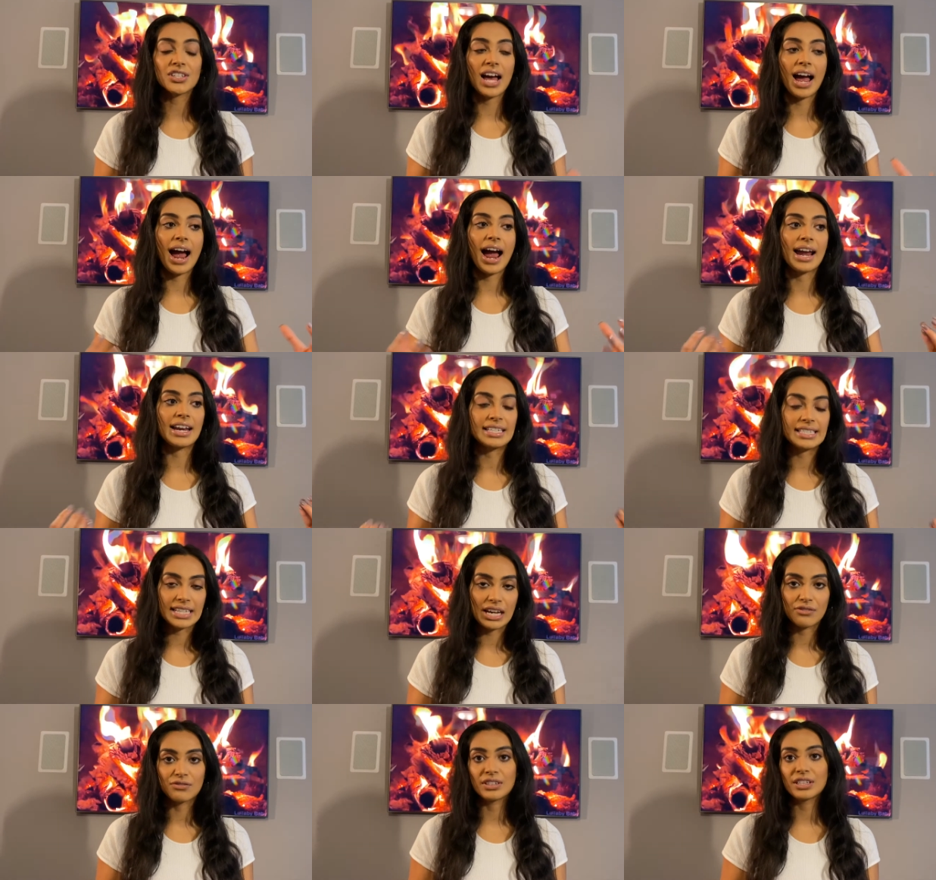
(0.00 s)
I
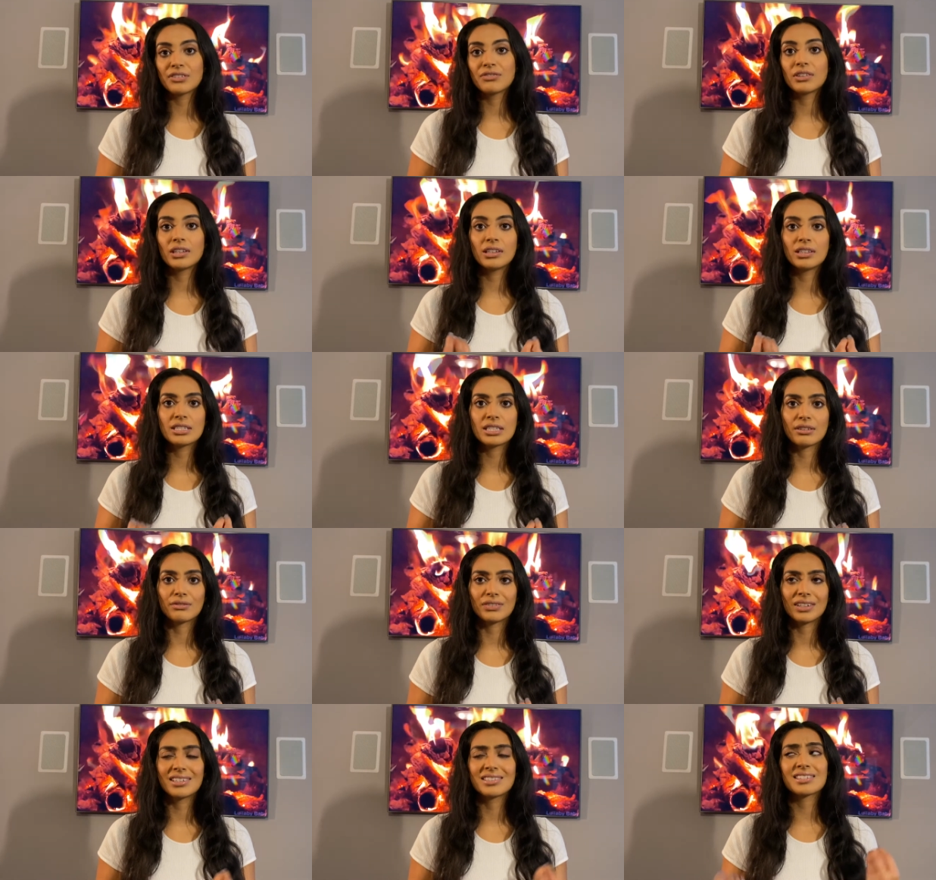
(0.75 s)
definitely feel a
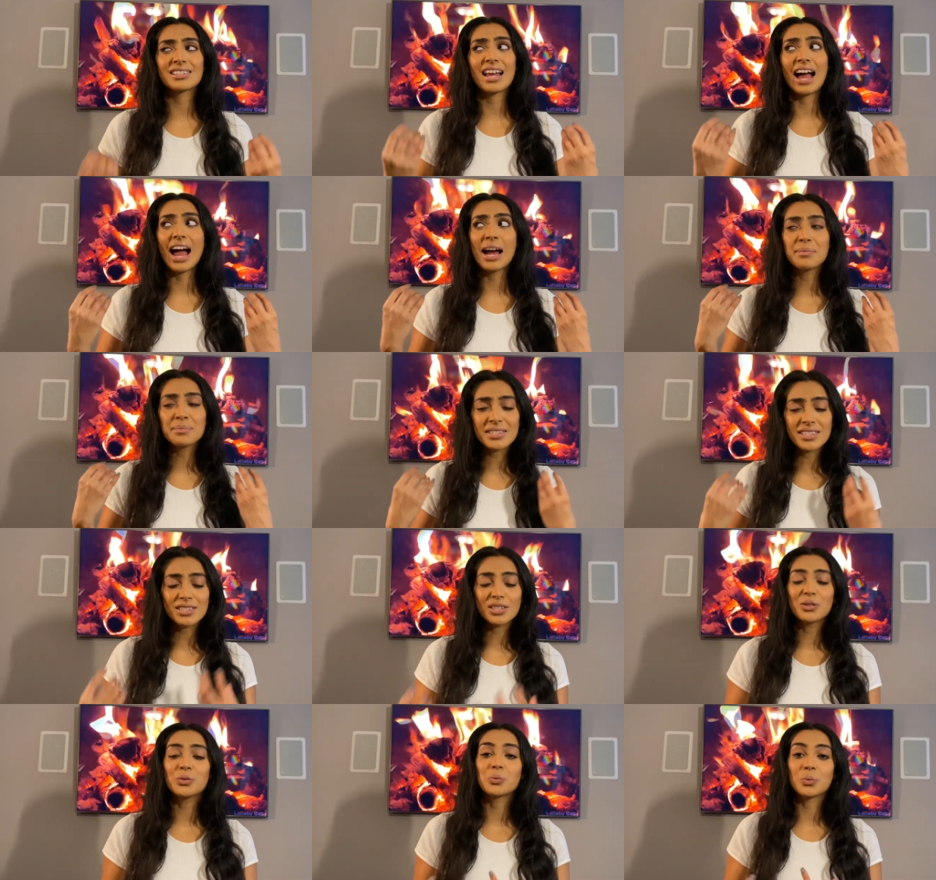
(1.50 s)
difference. I'm
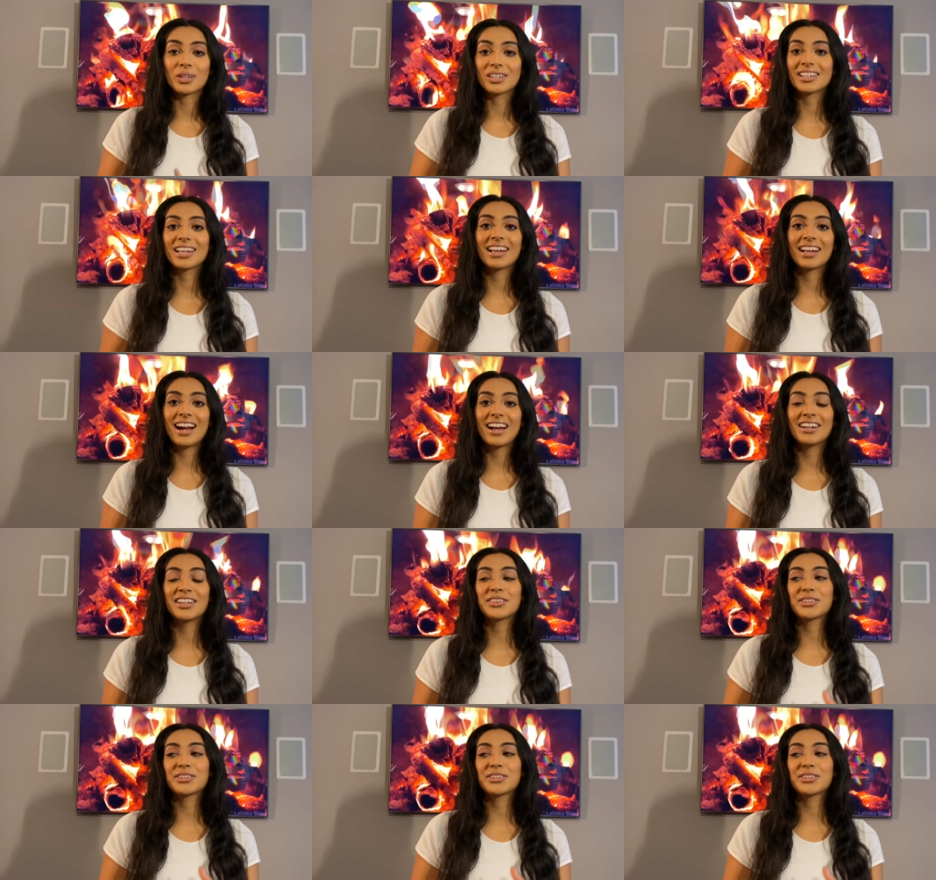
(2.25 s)
still working on it.